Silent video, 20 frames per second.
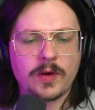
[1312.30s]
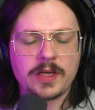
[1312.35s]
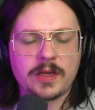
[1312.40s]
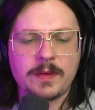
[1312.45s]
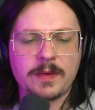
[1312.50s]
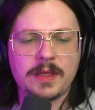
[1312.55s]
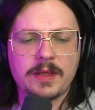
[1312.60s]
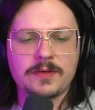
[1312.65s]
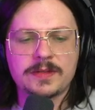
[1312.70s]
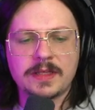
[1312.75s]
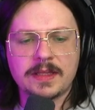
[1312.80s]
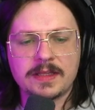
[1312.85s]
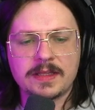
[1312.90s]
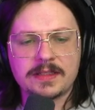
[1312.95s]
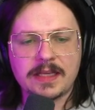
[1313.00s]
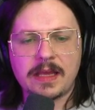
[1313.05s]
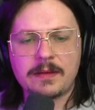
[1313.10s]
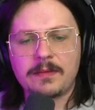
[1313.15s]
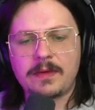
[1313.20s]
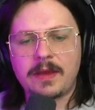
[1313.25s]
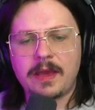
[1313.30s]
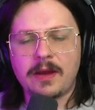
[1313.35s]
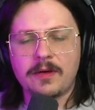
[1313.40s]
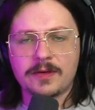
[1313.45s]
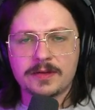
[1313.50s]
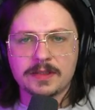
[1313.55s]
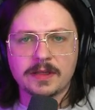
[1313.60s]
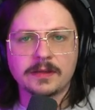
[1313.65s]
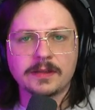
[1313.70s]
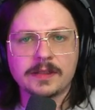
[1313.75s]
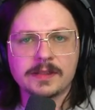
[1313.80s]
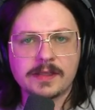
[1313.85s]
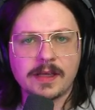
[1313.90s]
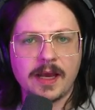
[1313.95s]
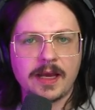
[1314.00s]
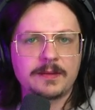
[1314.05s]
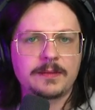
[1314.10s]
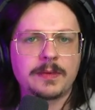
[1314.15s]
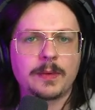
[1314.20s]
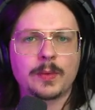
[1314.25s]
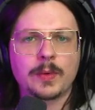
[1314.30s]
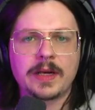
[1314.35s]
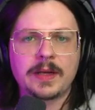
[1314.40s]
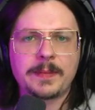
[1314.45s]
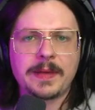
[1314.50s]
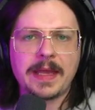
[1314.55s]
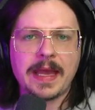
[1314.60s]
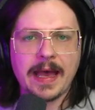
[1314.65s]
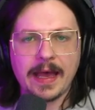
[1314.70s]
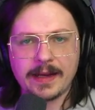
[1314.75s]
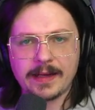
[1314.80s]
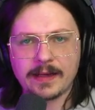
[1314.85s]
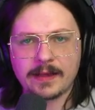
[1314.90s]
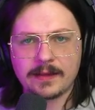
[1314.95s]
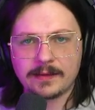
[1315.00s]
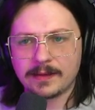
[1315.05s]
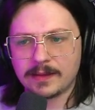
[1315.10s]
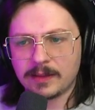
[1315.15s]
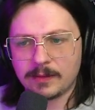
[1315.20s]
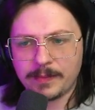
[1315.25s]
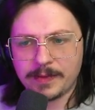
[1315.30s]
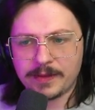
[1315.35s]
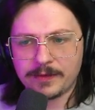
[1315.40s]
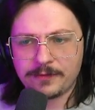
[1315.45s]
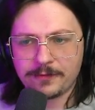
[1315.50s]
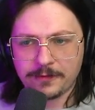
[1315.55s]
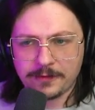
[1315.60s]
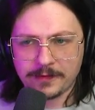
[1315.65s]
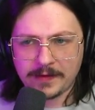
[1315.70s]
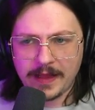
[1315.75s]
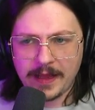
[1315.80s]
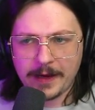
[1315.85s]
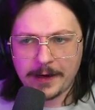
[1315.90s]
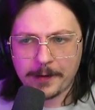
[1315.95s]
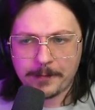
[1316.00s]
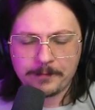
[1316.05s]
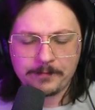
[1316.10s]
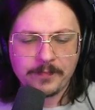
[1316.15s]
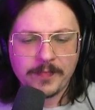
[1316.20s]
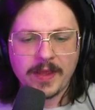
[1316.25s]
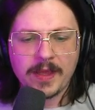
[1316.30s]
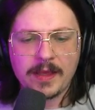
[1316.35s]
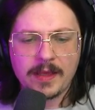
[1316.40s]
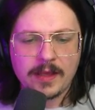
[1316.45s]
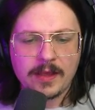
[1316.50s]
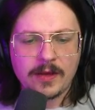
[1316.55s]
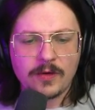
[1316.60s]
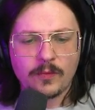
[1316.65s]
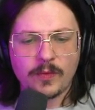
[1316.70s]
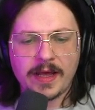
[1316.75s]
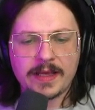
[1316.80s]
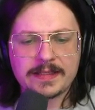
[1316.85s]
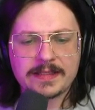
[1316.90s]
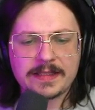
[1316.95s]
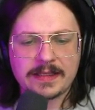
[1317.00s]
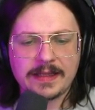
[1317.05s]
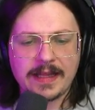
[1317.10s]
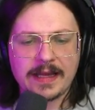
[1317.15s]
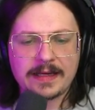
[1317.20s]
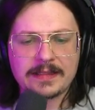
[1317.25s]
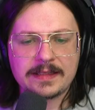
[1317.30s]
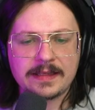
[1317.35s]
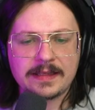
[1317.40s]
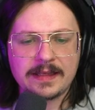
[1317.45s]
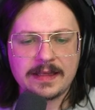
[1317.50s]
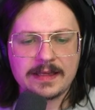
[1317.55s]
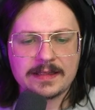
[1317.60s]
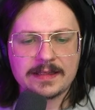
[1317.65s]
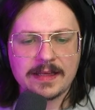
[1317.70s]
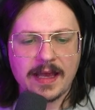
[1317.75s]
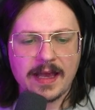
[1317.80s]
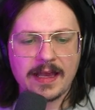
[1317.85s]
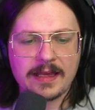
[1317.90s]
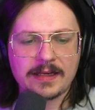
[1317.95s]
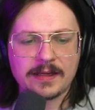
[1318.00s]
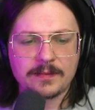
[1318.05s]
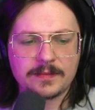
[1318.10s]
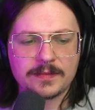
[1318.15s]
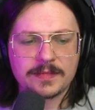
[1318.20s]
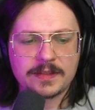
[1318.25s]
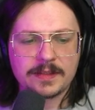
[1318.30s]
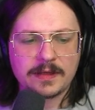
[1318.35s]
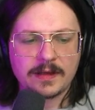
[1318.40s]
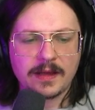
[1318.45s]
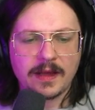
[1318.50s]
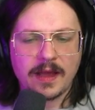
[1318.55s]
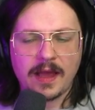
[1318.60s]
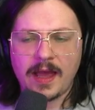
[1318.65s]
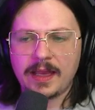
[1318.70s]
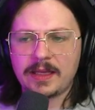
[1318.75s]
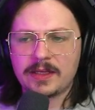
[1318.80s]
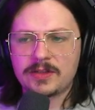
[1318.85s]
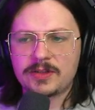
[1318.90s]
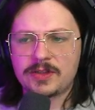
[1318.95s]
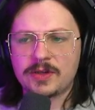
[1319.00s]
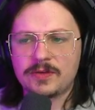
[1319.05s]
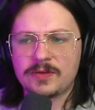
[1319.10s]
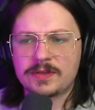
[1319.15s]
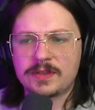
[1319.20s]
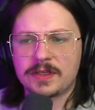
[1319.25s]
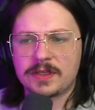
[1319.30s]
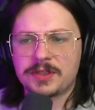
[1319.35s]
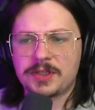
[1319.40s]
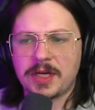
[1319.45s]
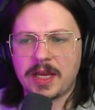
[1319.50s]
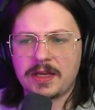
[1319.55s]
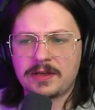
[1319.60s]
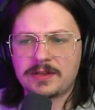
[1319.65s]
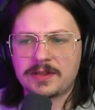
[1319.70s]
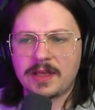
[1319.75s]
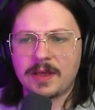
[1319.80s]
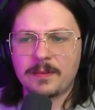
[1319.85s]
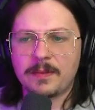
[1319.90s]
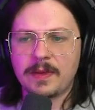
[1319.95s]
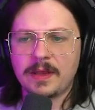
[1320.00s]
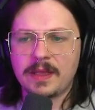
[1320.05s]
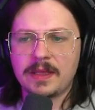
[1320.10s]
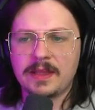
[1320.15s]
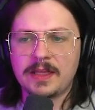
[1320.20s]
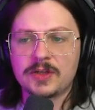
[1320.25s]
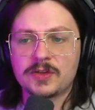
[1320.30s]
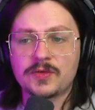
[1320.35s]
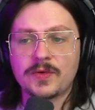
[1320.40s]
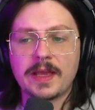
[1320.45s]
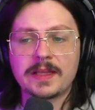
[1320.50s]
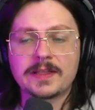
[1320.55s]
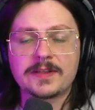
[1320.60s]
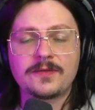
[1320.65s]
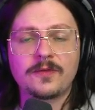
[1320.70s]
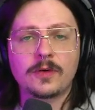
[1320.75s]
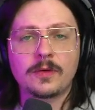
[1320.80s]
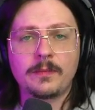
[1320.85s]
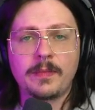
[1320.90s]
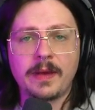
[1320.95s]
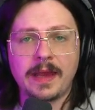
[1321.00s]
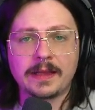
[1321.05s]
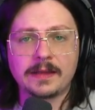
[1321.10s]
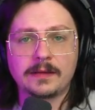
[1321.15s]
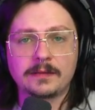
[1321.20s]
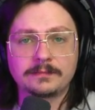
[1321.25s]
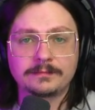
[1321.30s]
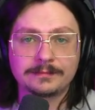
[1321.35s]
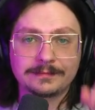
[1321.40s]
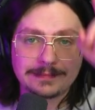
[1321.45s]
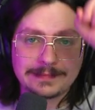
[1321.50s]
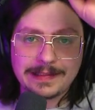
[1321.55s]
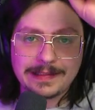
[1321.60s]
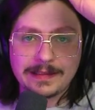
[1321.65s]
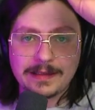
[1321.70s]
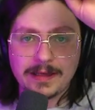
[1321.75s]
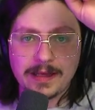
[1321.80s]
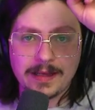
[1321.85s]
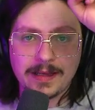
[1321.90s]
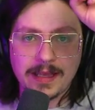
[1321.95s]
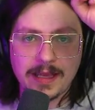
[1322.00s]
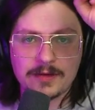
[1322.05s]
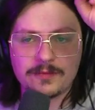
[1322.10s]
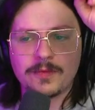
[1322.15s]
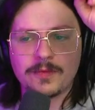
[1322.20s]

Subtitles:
be using the same carousel design, but we're going to be adding a little bit of flair. When I select these items, I can choose to change them in the transform panel. Again, right